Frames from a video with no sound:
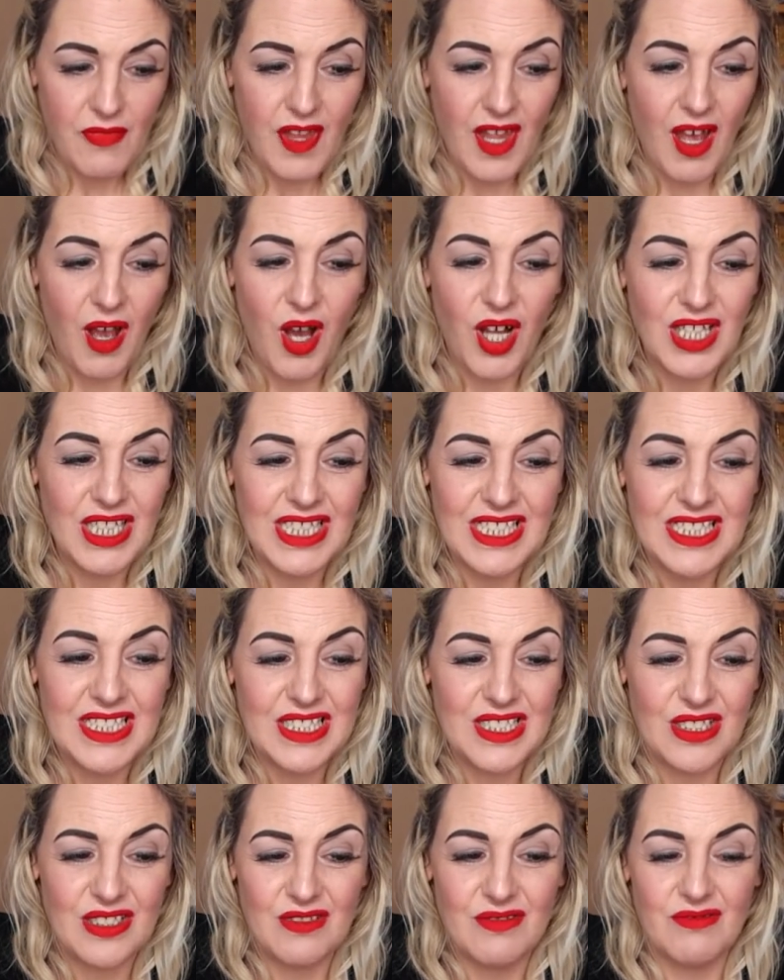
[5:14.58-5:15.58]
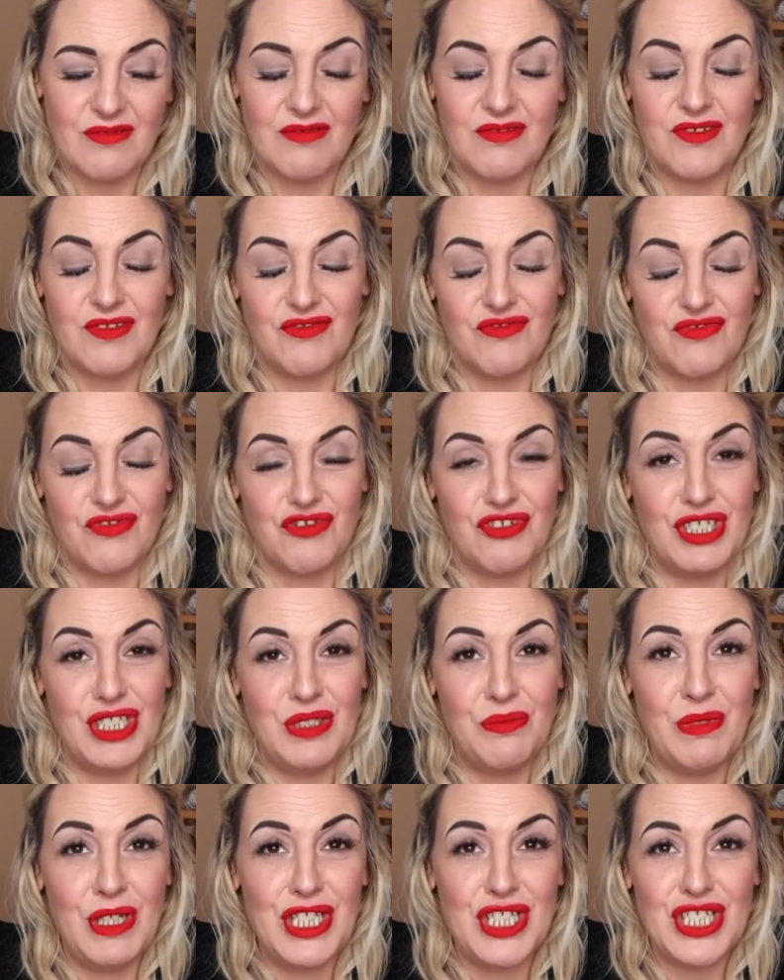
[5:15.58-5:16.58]
all these
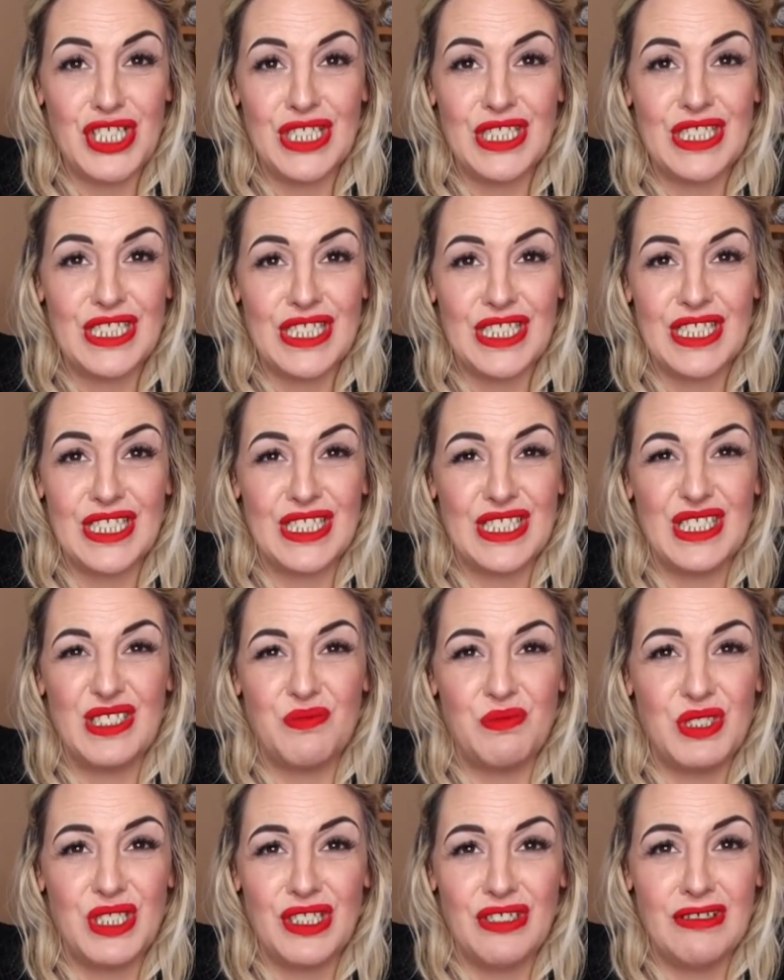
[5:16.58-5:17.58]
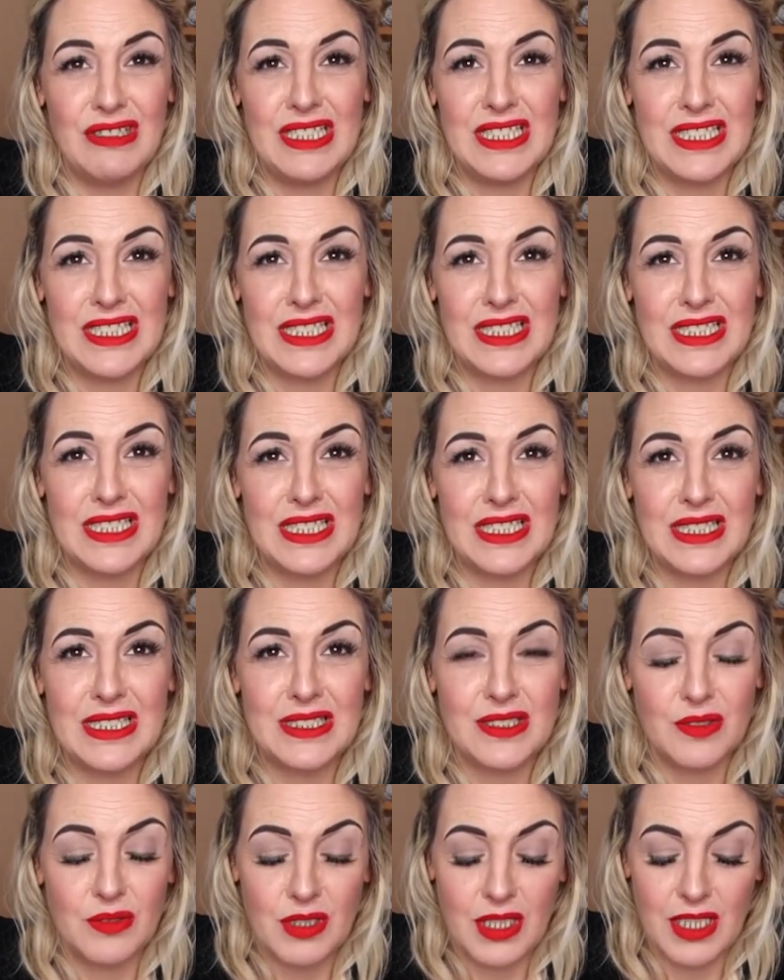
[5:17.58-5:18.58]
three-dimensional things, these materialistic
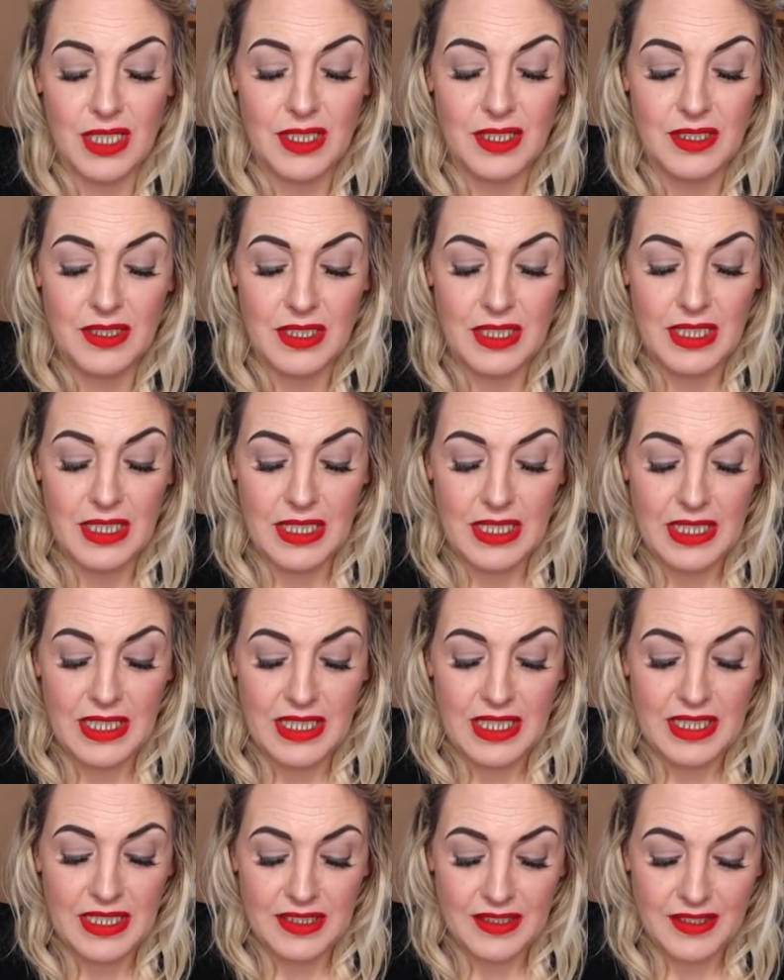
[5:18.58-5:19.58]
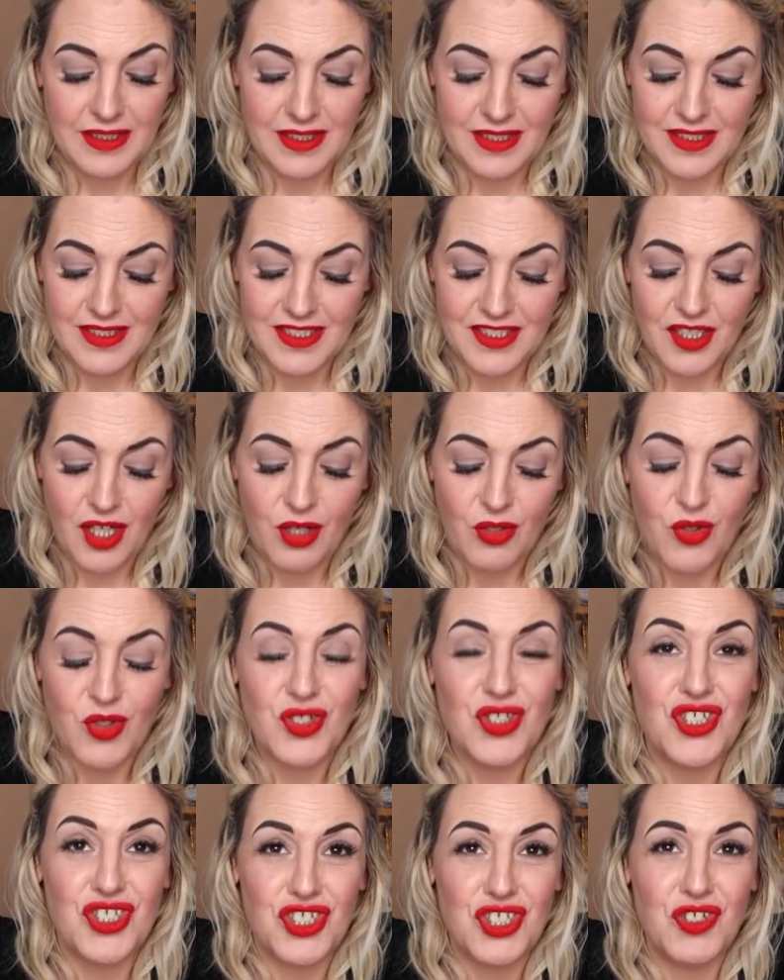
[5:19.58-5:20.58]
things, okay? It's not
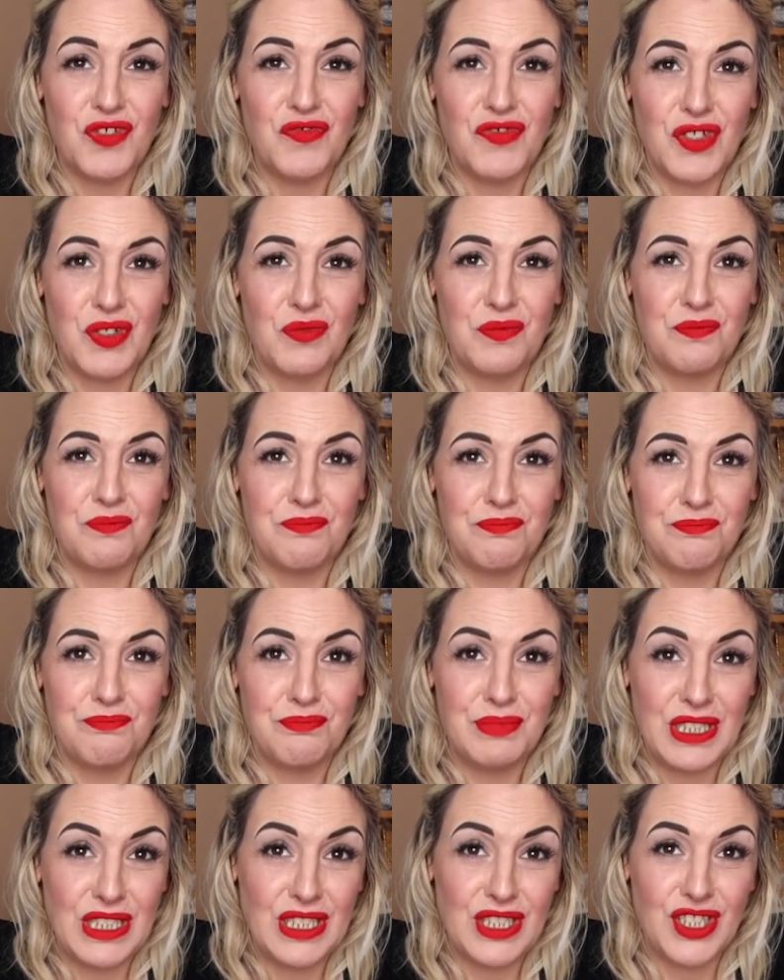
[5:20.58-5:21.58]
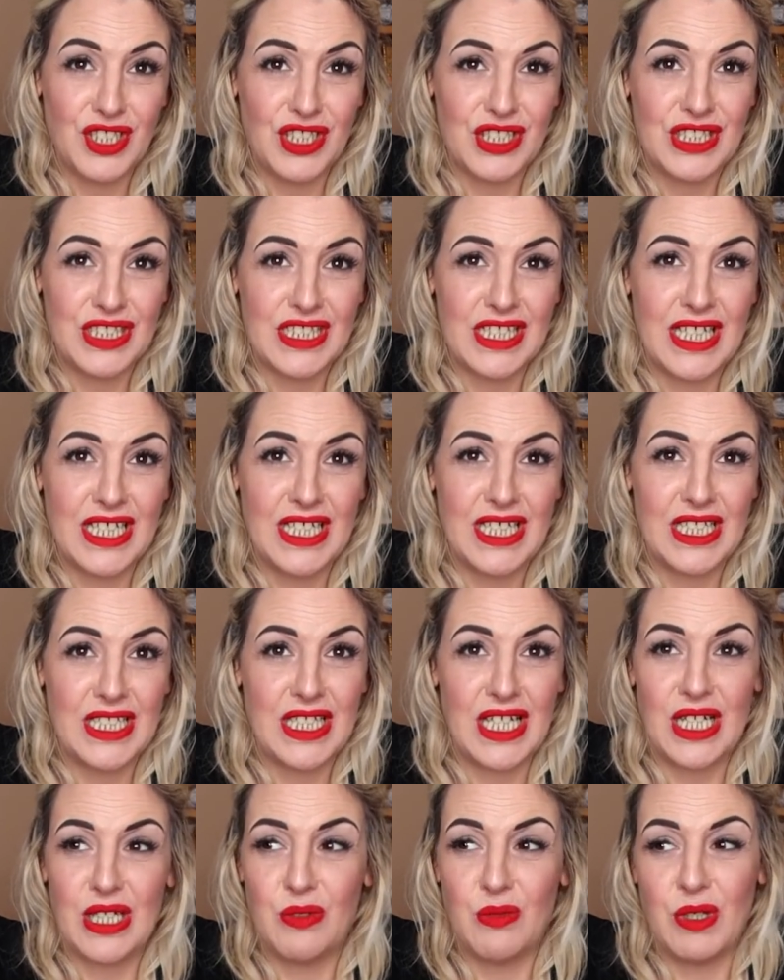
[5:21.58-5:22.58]
going to serve you, being intoxicated,
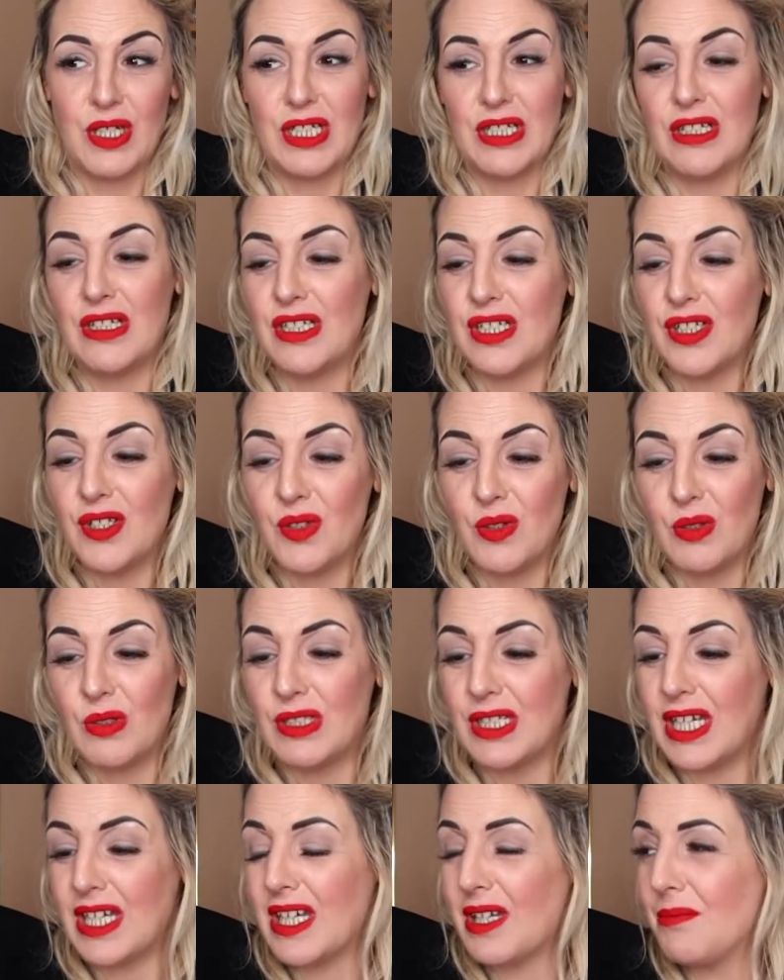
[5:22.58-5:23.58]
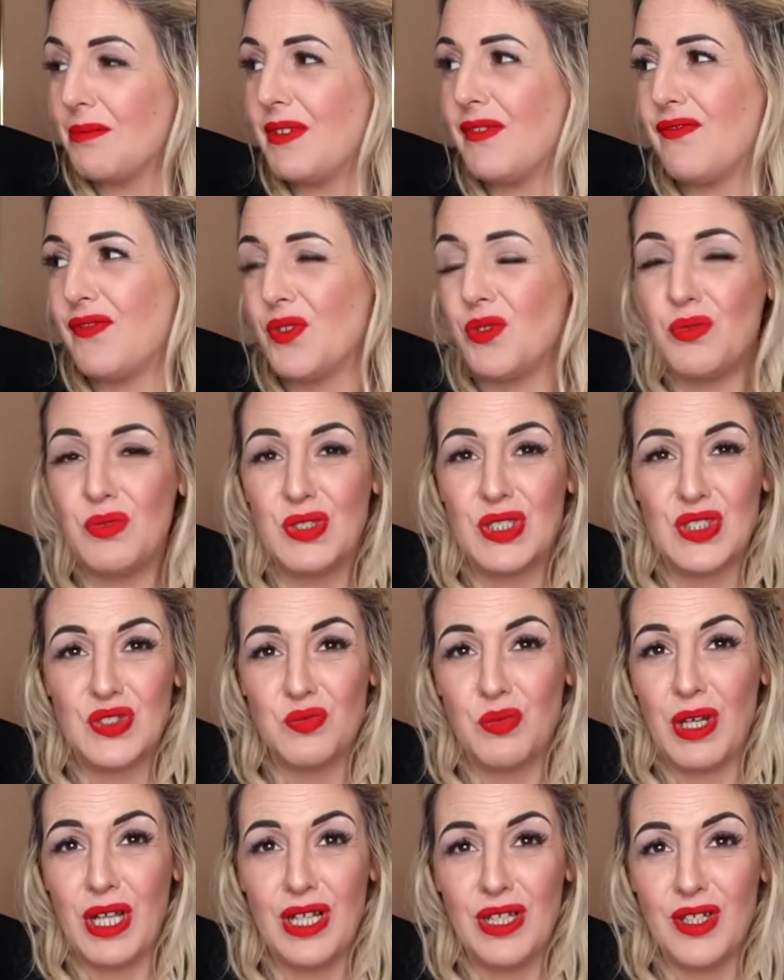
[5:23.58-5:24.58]
like whether, you know, and that can be food
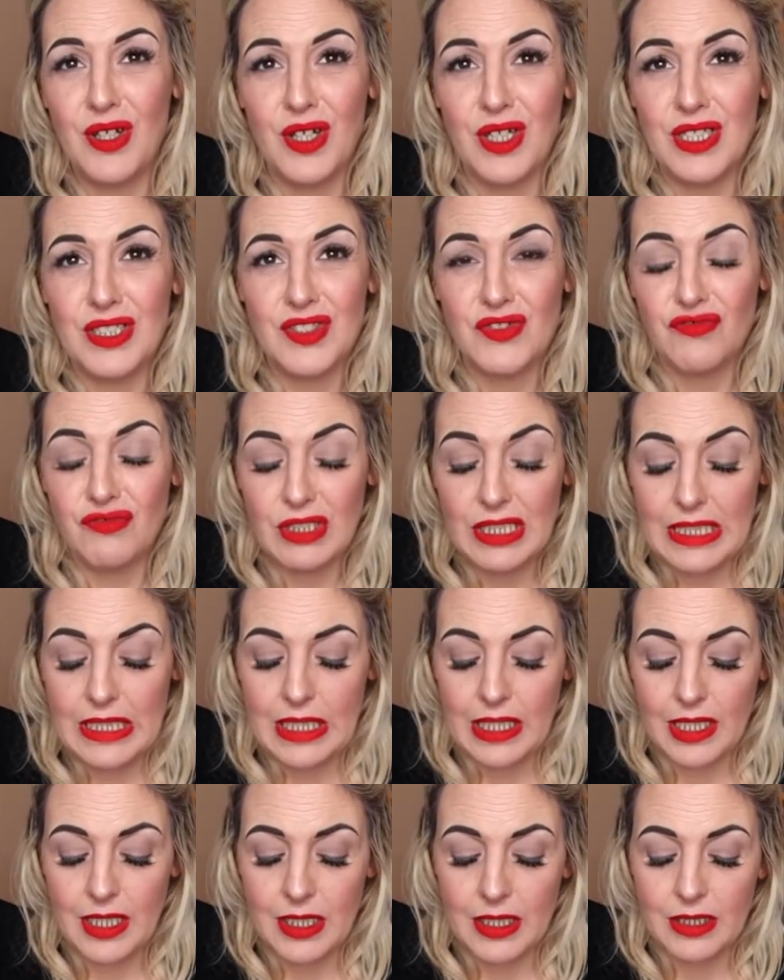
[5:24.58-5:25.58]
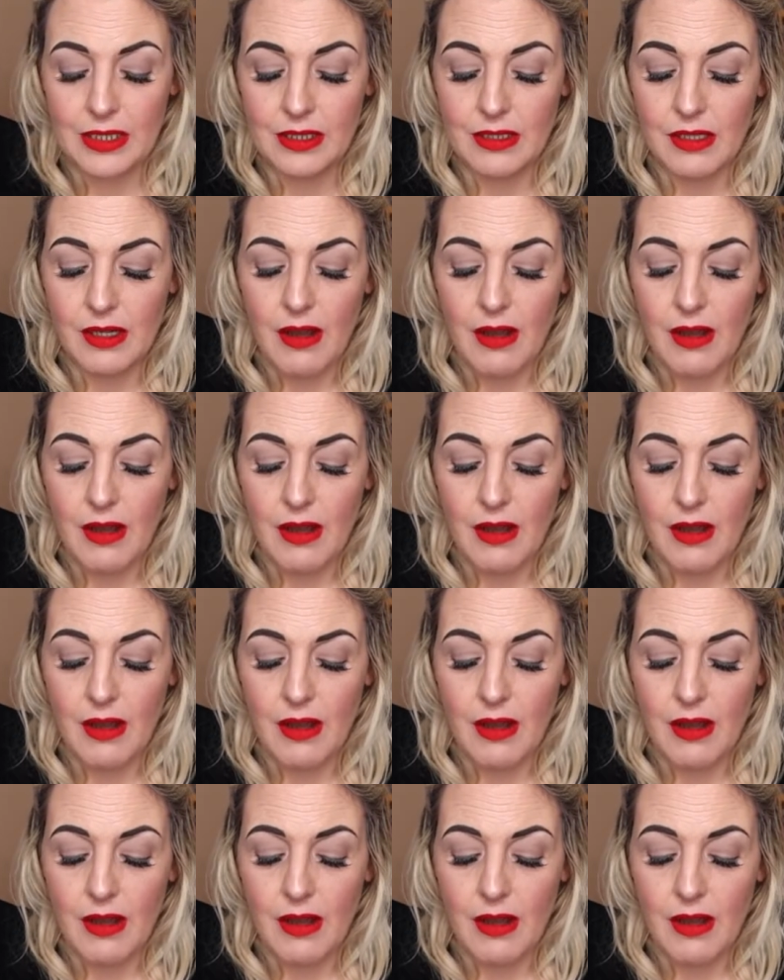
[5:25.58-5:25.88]
as well, guys, it really can.